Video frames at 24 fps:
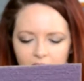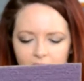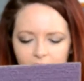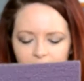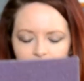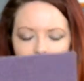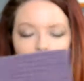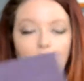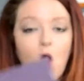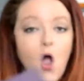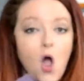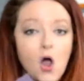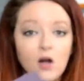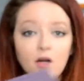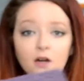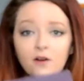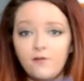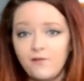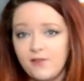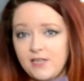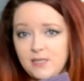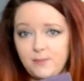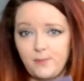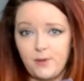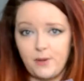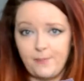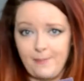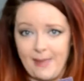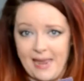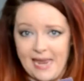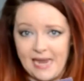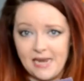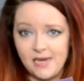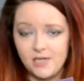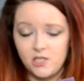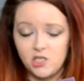If you're on our Facebook
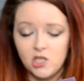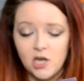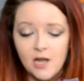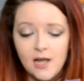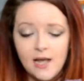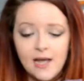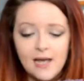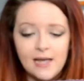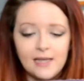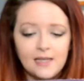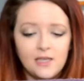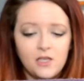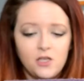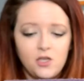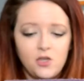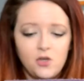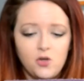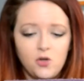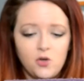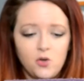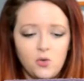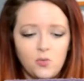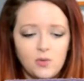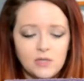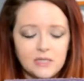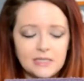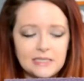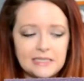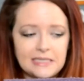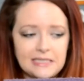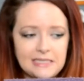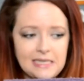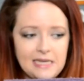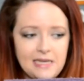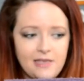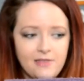page, you will
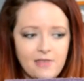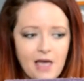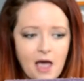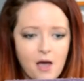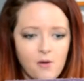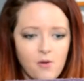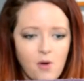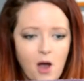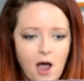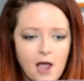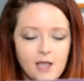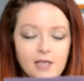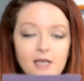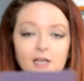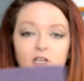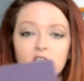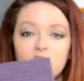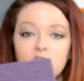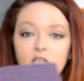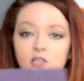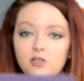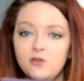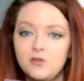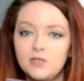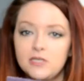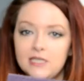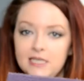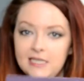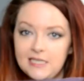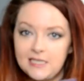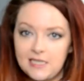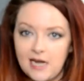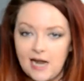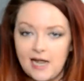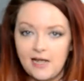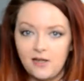see that I actually used
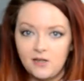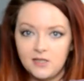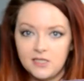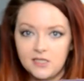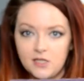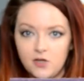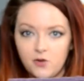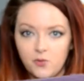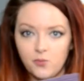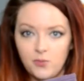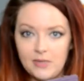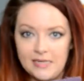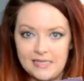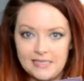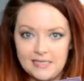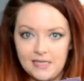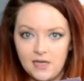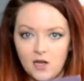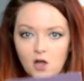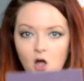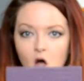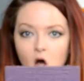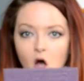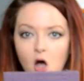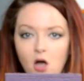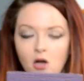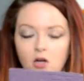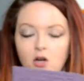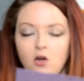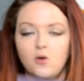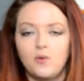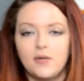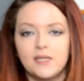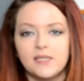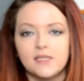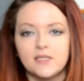these tiles in a recent
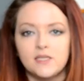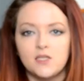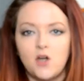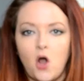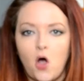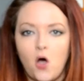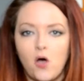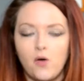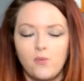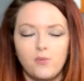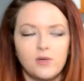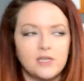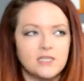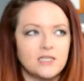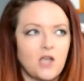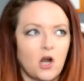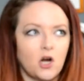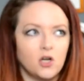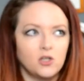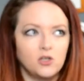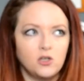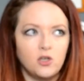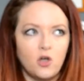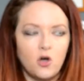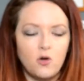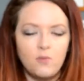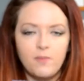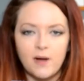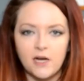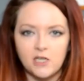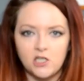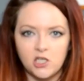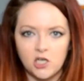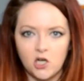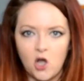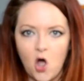condo install. It was our low
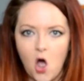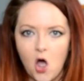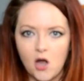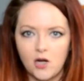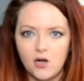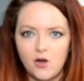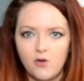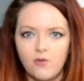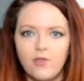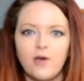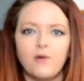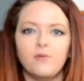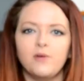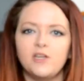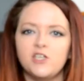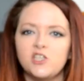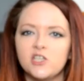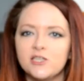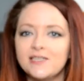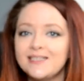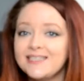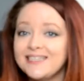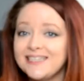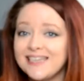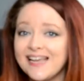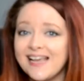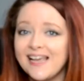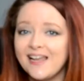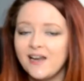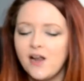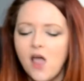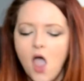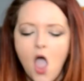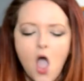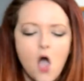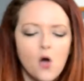budget condo that we just
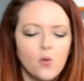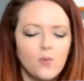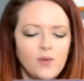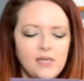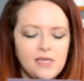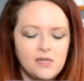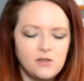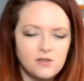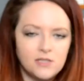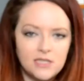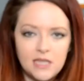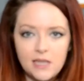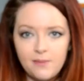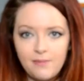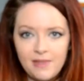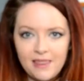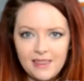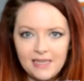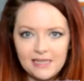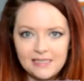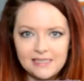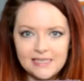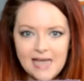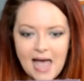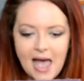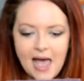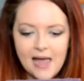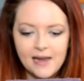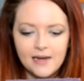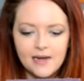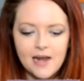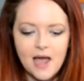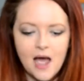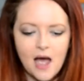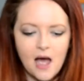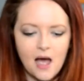did. We used them in the
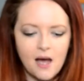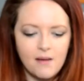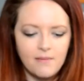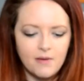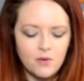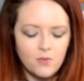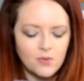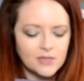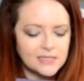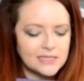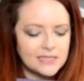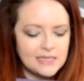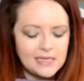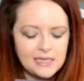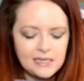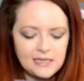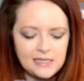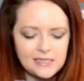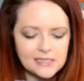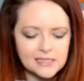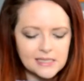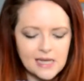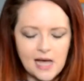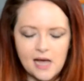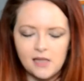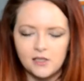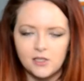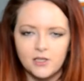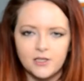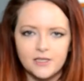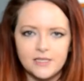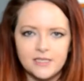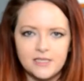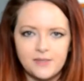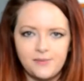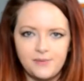den. It wasn't in these
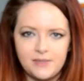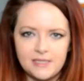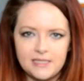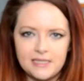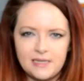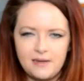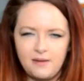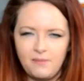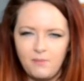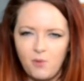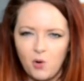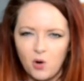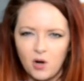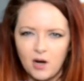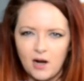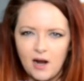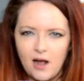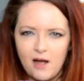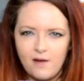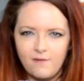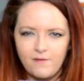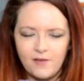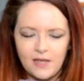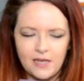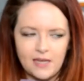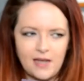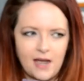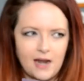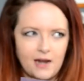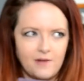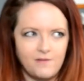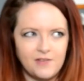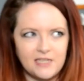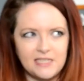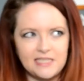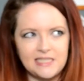colors. It was in more of like
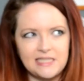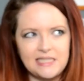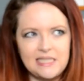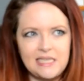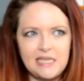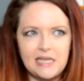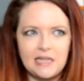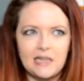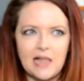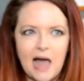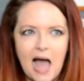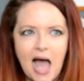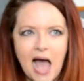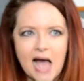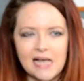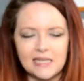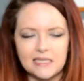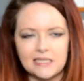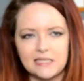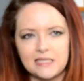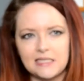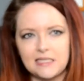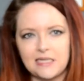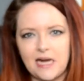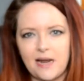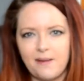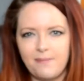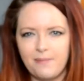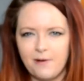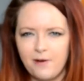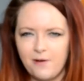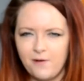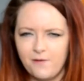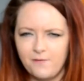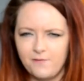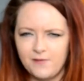kind of a sea glass
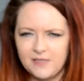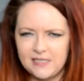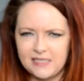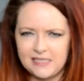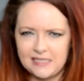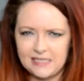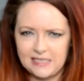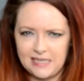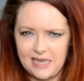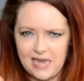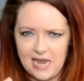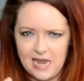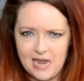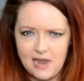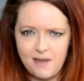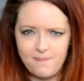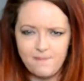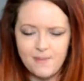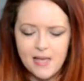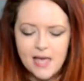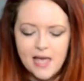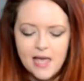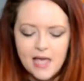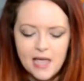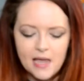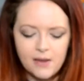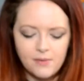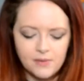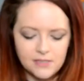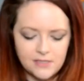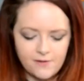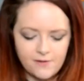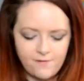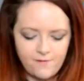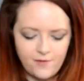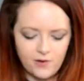type of scape. It
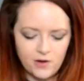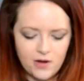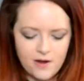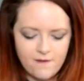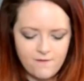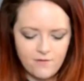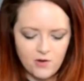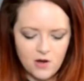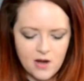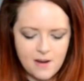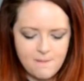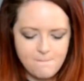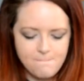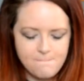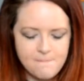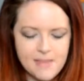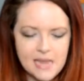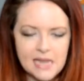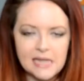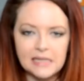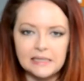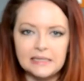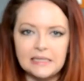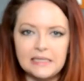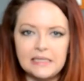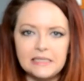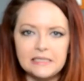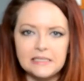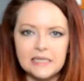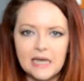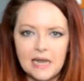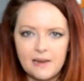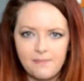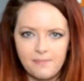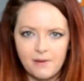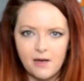was a very manly
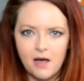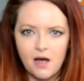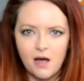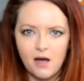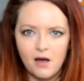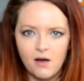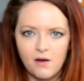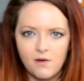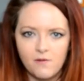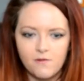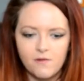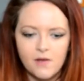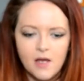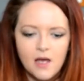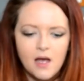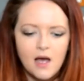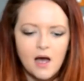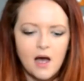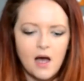type of